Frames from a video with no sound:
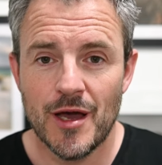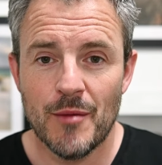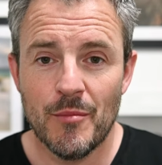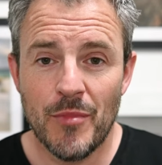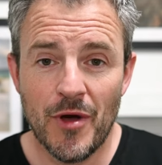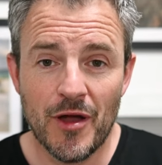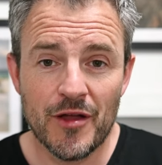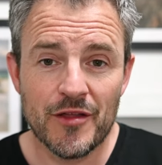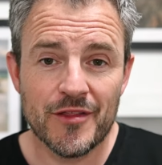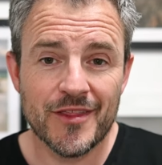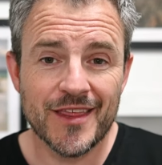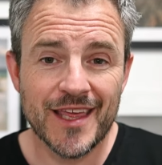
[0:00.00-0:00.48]

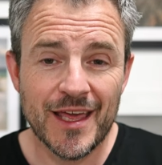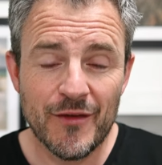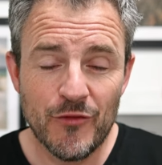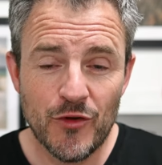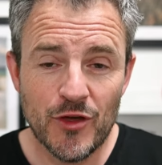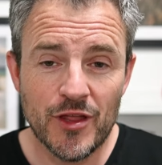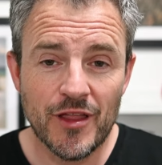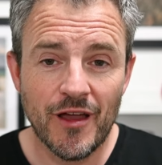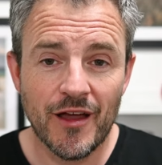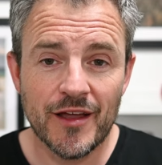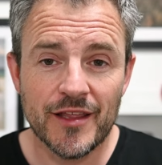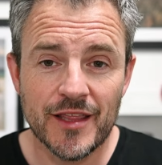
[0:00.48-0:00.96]
But to give
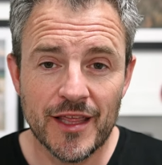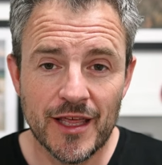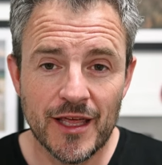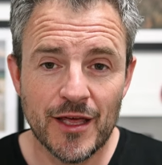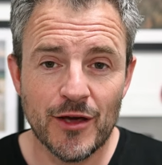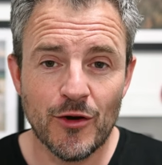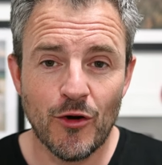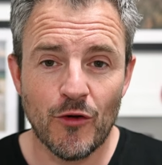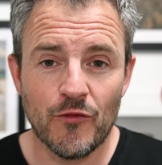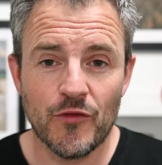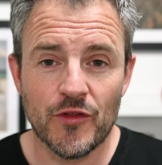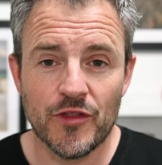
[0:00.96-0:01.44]
you an
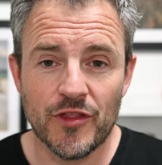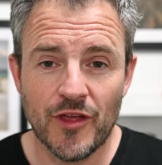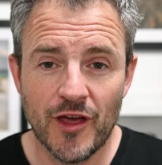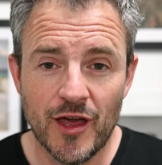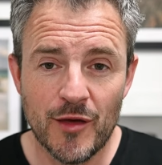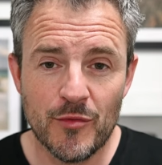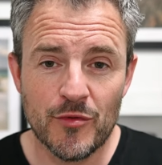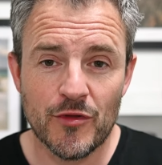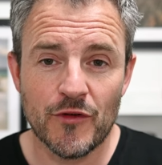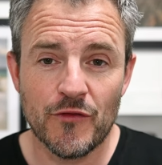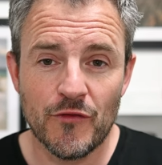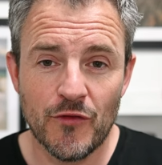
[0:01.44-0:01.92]
idea of the
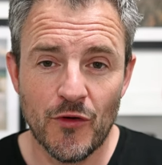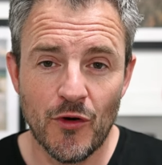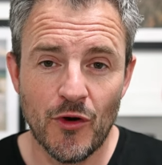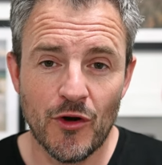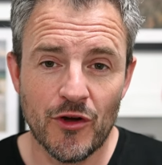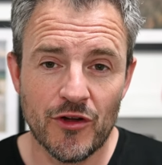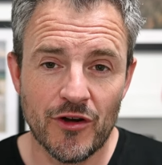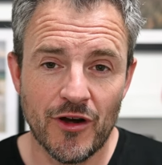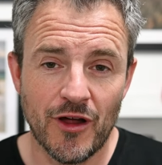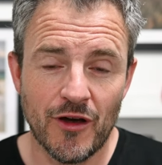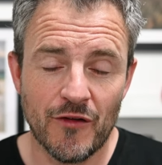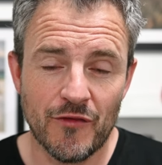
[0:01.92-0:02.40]
types of
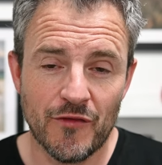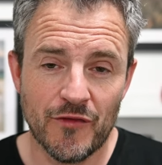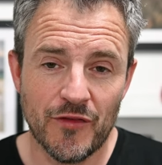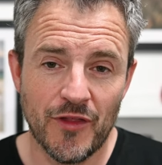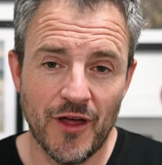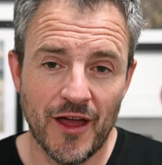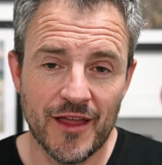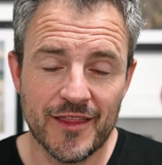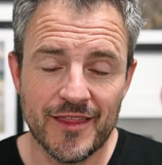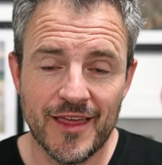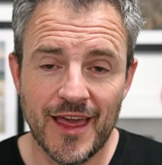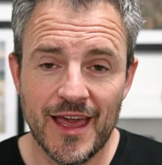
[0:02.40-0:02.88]
photographs
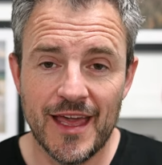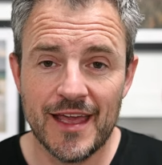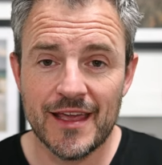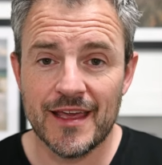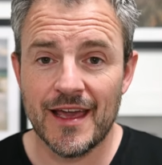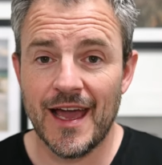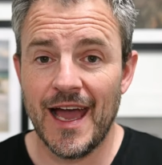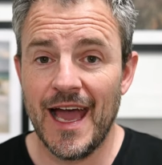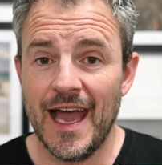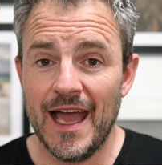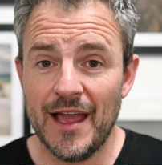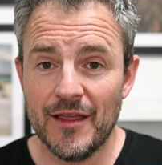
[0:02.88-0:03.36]
that I
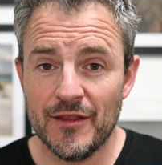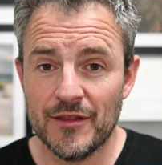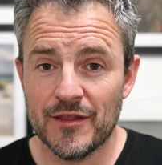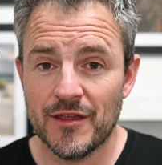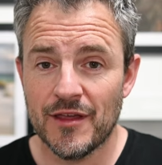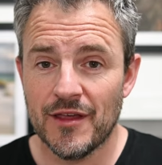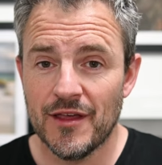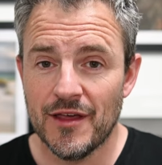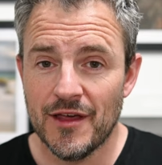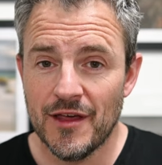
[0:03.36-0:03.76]
take and